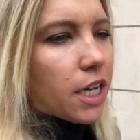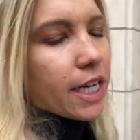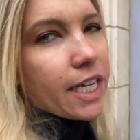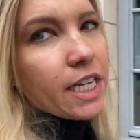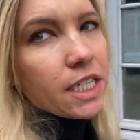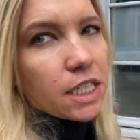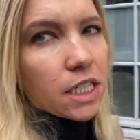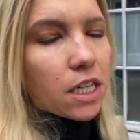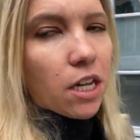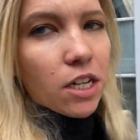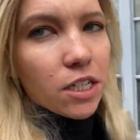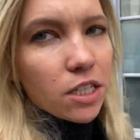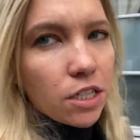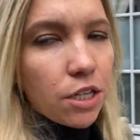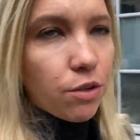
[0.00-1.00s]
It's a
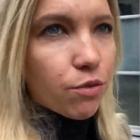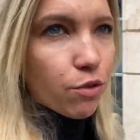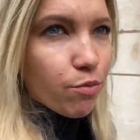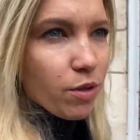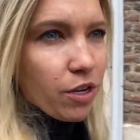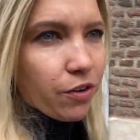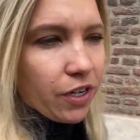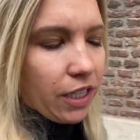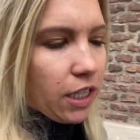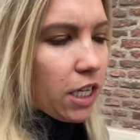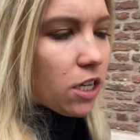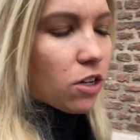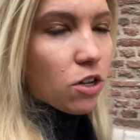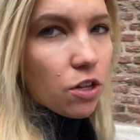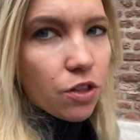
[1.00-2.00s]
tea room here in
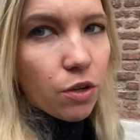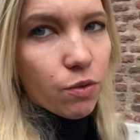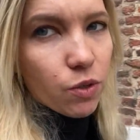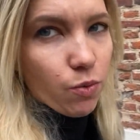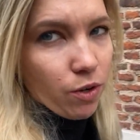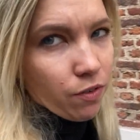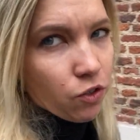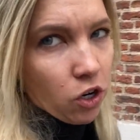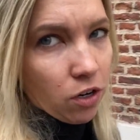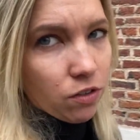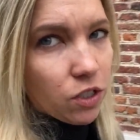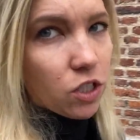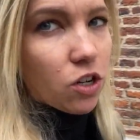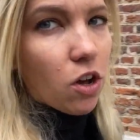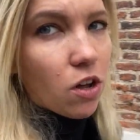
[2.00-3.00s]
Lille that was one of
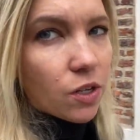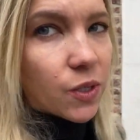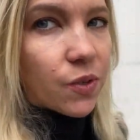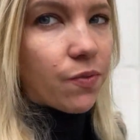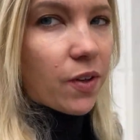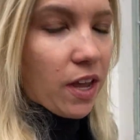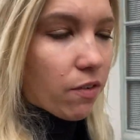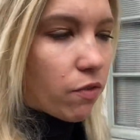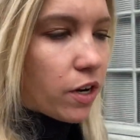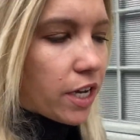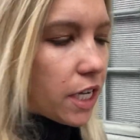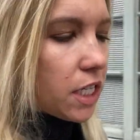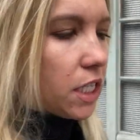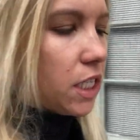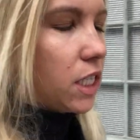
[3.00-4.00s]
Charles de Gaulle's
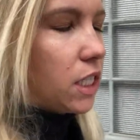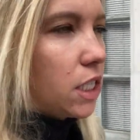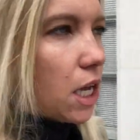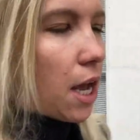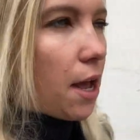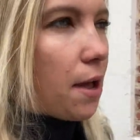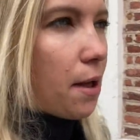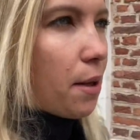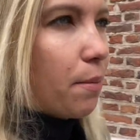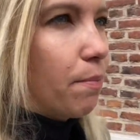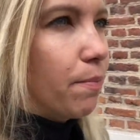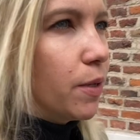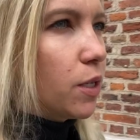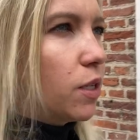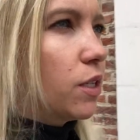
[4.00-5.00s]
favorites. Um,
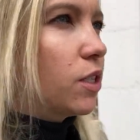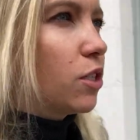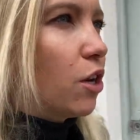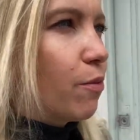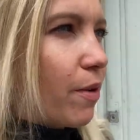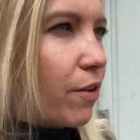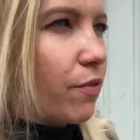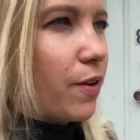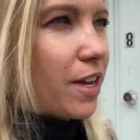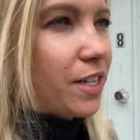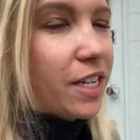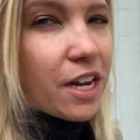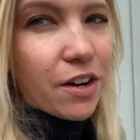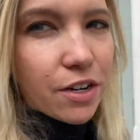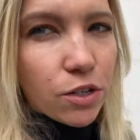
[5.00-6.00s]
so my friend
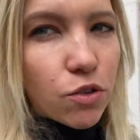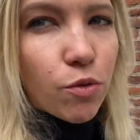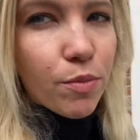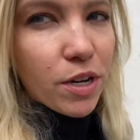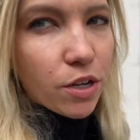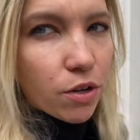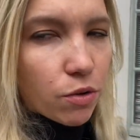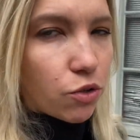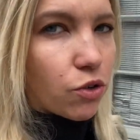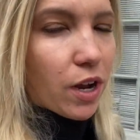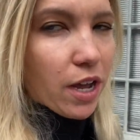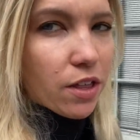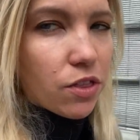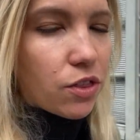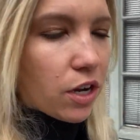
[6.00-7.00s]
Erin told me to go
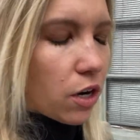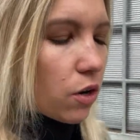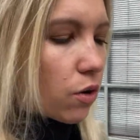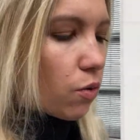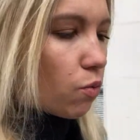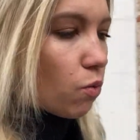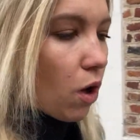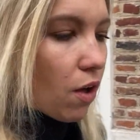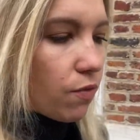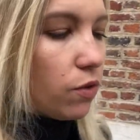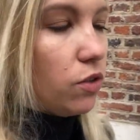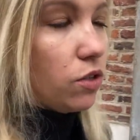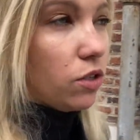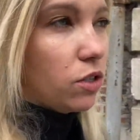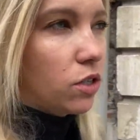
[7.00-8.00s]
try their
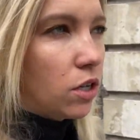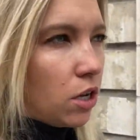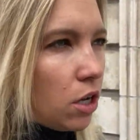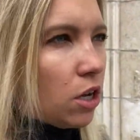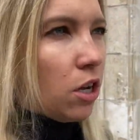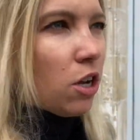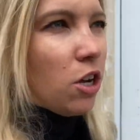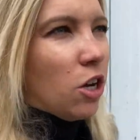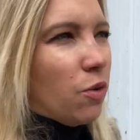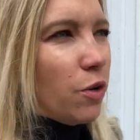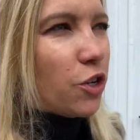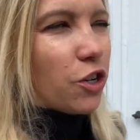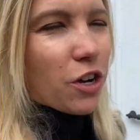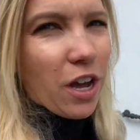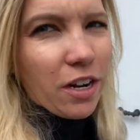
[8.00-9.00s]
waffles,
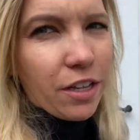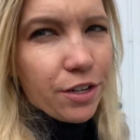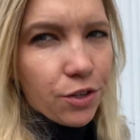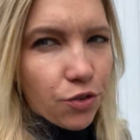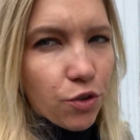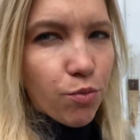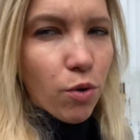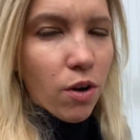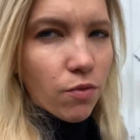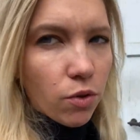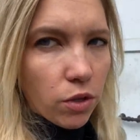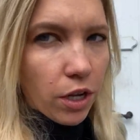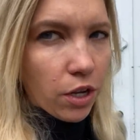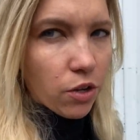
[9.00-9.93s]
which are kind of like stroop waffle like